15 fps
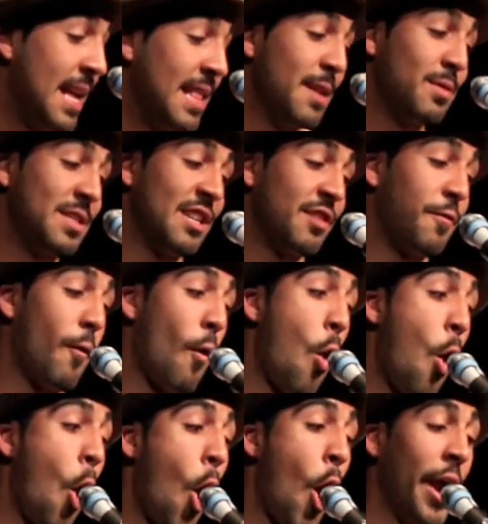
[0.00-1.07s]
There was this
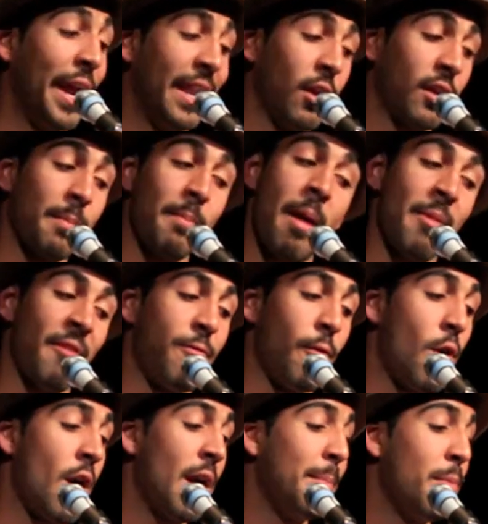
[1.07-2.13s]
fine looking mama,
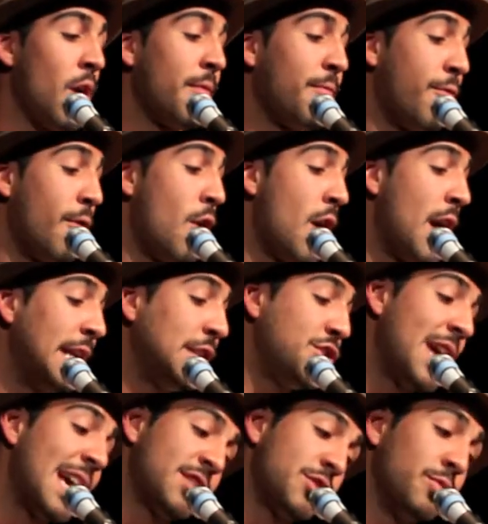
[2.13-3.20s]
fine bottom, fine
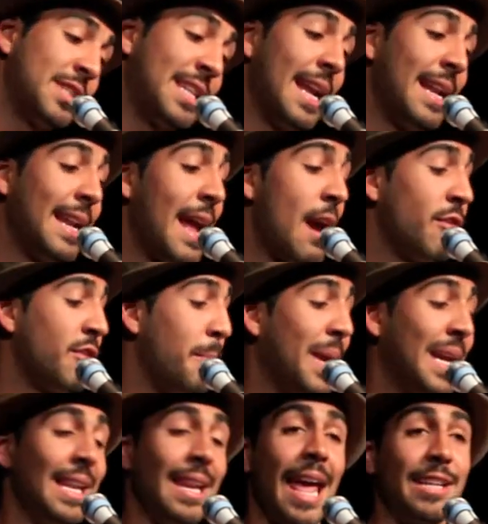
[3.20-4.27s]
chest, who was getting down to
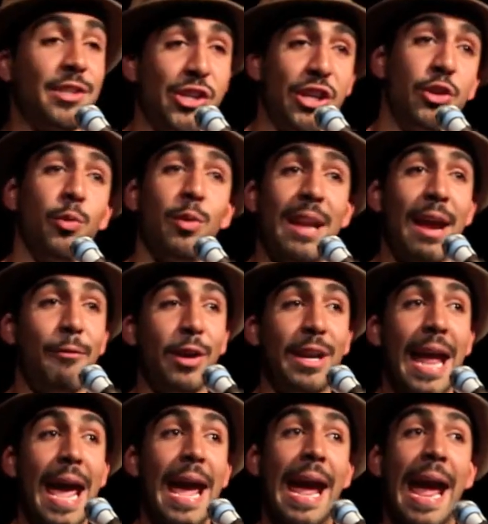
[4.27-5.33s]
Biggie like she do it every
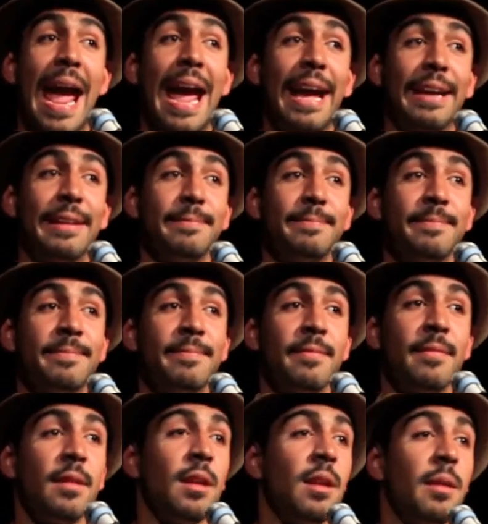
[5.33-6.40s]
day. Hey,
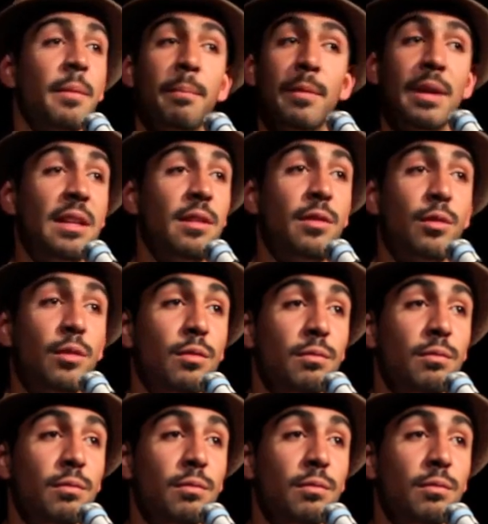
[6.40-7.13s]
me too.